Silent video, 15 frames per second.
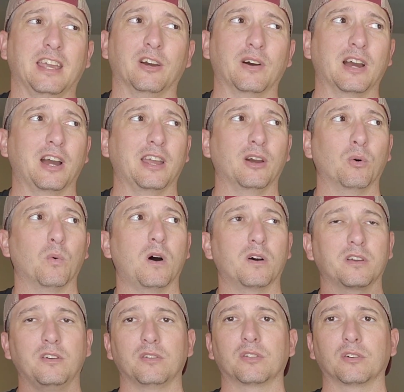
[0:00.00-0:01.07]
He'll
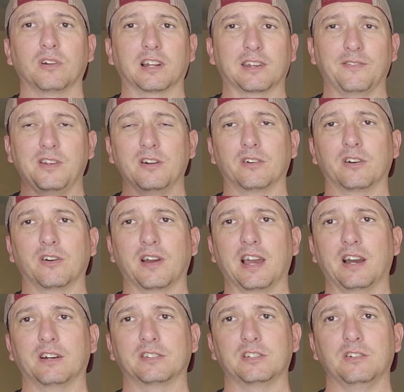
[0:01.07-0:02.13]
walk you through, like if you don't know
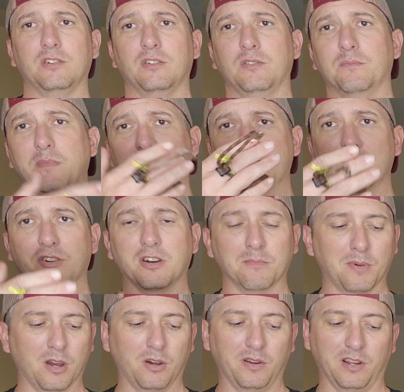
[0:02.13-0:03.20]
how to measure your
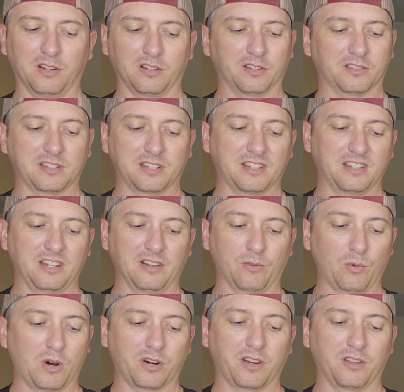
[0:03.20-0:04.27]
bow, he'll
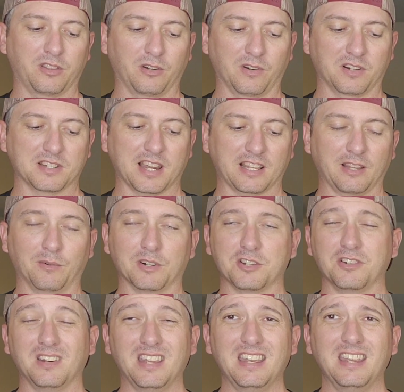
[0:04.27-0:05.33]
walk you through exactly
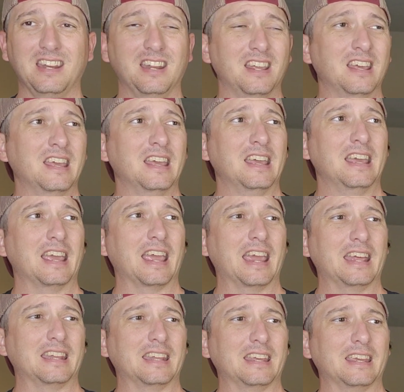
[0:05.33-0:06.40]
what you need.
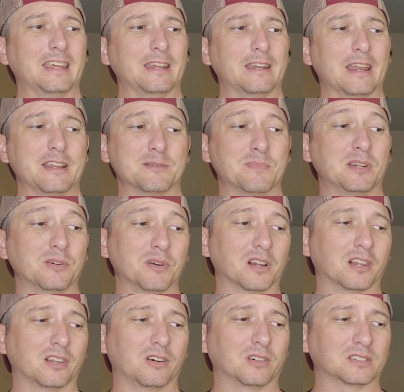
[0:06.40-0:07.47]
And then he's been doing
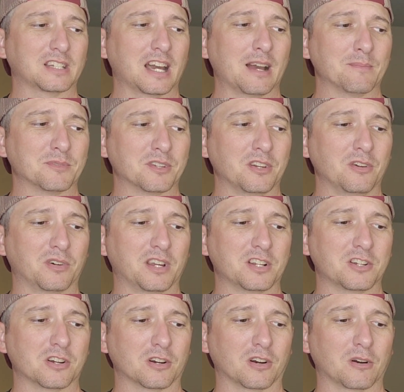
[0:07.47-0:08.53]
it a long time, so you'll
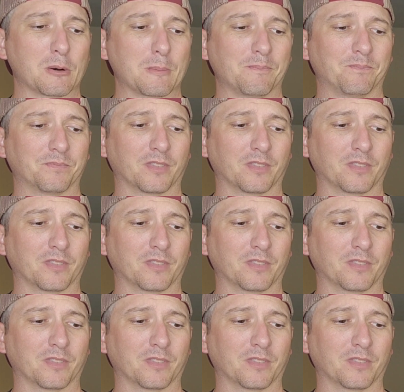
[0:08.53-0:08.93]
get your